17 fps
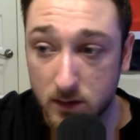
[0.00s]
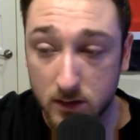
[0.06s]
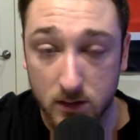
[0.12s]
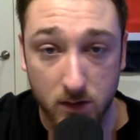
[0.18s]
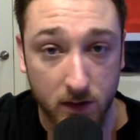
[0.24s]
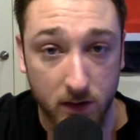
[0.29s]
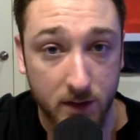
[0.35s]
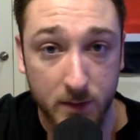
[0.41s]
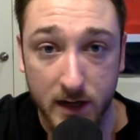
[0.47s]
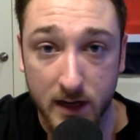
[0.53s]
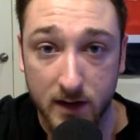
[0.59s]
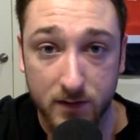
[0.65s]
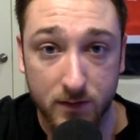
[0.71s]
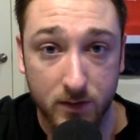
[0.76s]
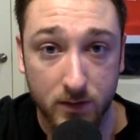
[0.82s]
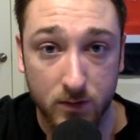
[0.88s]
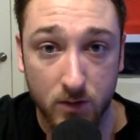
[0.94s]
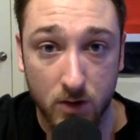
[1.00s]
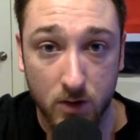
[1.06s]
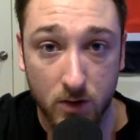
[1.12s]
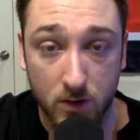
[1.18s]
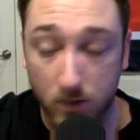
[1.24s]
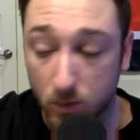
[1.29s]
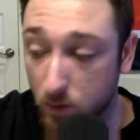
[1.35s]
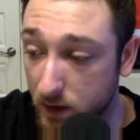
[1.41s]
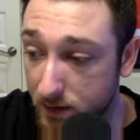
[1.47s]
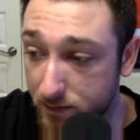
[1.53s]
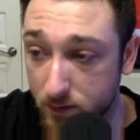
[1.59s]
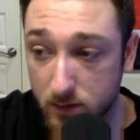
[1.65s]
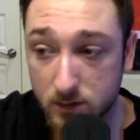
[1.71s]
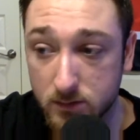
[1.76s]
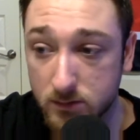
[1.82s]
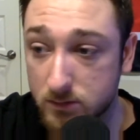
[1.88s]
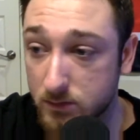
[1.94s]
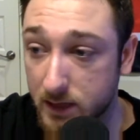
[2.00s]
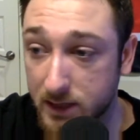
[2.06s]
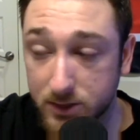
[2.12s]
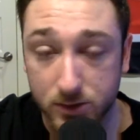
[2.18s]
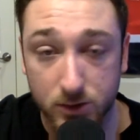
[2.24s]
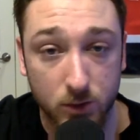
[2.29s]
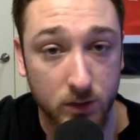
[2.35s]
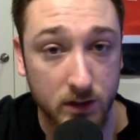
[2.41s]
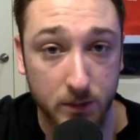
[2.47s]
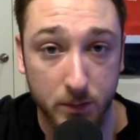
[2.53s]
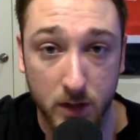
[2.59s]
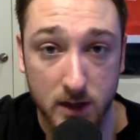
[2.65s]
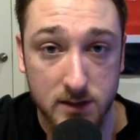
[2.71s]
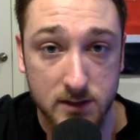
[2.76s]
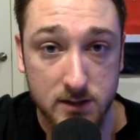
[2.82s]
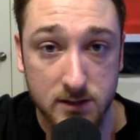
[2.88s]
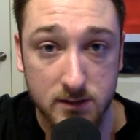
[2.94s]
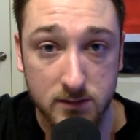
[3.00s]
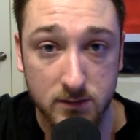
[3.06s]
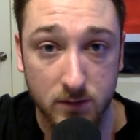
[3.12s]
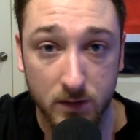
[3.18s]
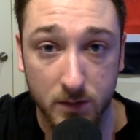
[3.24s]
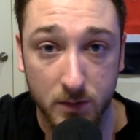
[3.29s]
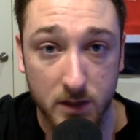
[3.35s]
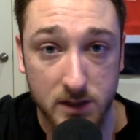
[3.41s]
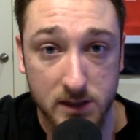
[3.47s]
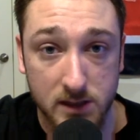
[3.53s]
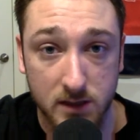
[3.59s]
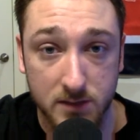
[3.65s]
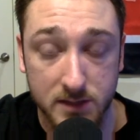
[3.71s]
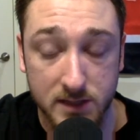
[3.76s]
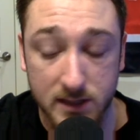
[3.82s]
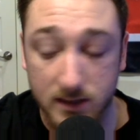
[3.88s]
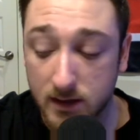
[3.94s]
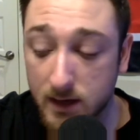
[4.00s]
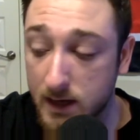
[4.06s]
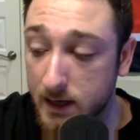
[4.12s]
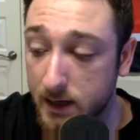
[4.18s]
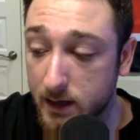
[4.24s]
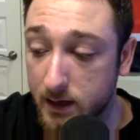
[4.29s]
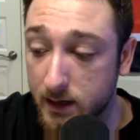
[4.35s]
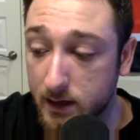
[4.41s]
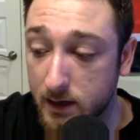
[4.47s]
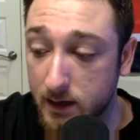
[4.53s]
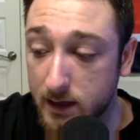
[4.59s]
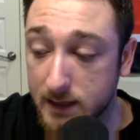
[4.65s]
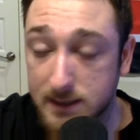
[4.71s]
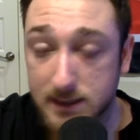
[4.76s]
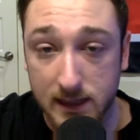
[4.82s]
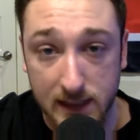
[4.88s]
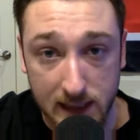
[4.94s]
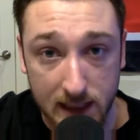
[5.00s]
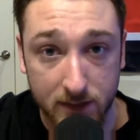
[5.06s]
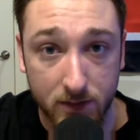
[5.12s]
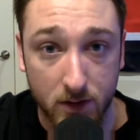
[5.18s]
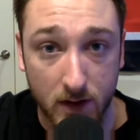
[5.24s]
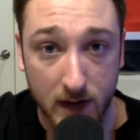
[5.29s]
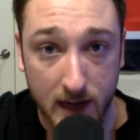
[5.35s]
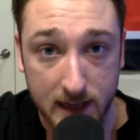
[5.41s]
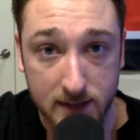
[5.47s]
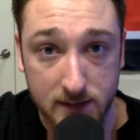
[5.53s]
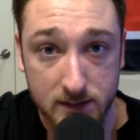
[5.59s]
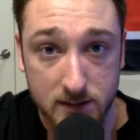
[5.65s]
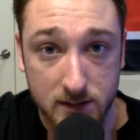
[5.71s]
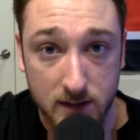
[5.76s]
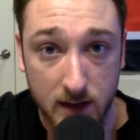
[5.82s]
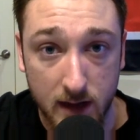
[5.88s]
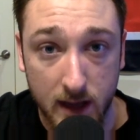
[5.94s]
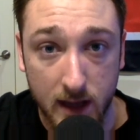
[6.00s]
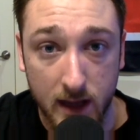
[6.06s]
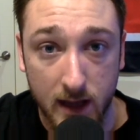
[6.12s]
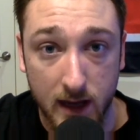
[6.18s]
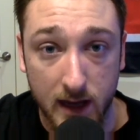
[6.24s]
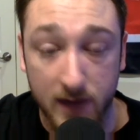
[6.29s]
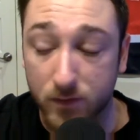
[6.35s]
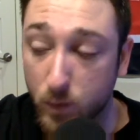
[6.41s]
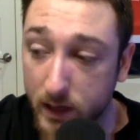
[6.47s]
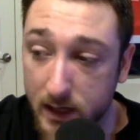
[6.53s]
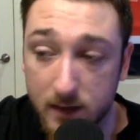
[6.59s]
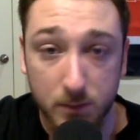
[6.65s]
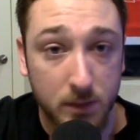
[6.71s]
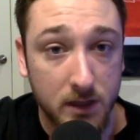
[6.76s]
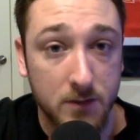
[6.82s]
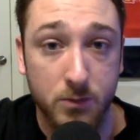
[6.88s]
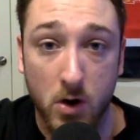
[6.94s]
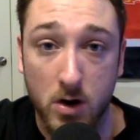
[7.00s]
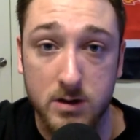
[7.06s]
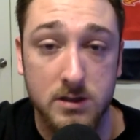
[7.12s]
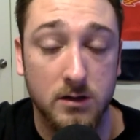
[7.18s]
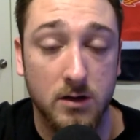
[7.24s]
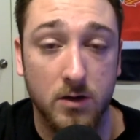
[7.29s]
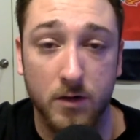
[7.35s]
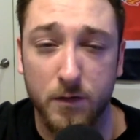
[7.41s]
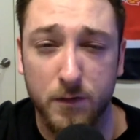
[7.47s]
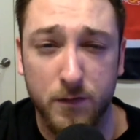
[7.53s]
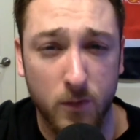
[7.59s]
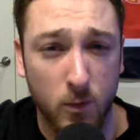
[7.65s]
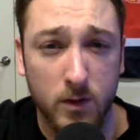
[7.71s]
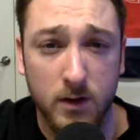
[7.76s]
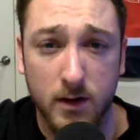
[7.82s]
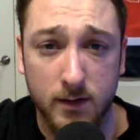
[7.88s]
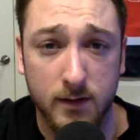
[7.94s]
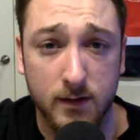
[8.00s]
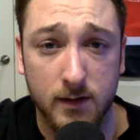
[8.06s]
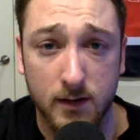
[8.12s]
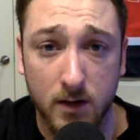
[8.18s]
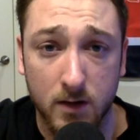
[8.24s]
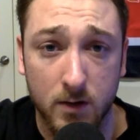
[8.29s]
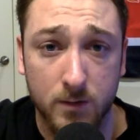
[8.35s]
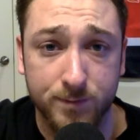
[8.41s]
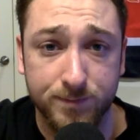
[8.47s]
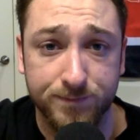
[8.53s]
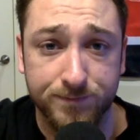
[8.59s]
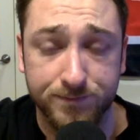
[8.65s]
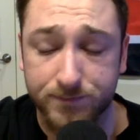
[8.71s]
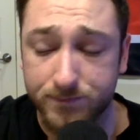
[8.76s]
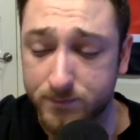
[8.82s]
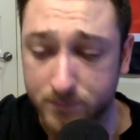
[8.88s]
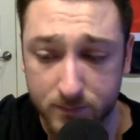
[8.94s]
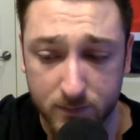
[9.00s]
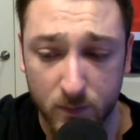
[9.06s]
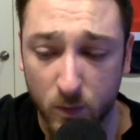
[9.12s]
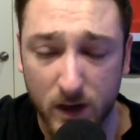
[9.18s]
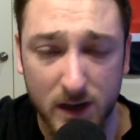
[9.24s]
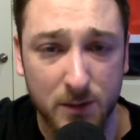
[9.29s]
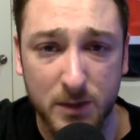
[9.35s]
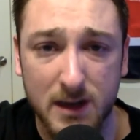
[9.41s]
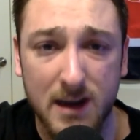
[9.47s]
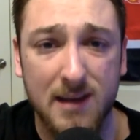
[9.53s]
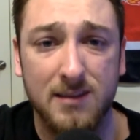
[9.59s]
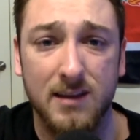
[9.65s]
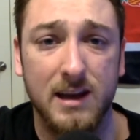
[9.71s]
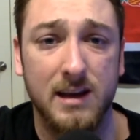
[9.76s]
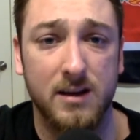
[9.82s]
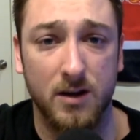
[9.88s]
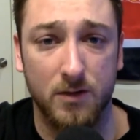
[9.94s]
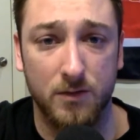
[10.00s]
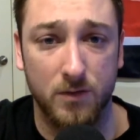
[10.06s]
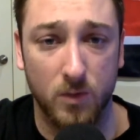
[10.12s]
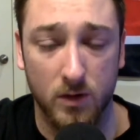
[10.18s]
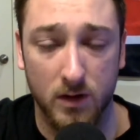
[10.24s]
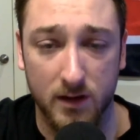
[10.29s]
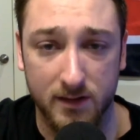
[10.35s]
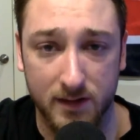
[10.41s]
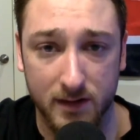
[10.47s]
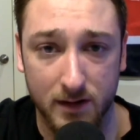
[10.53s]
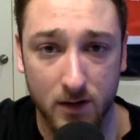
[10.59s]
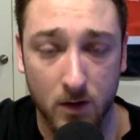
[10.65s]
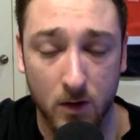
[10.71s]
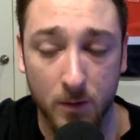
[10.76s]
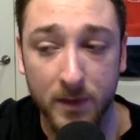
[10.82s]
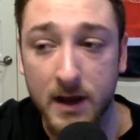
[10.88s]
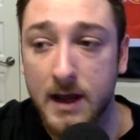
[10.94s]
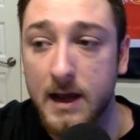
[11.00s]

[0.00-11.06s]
greet them at Anfield Road or whatever they do with the bus when the bus comes in. It's going to get in their heads. And if we can beat Barcelona 4-0 at home, we can beat Atletico 4-0 at home.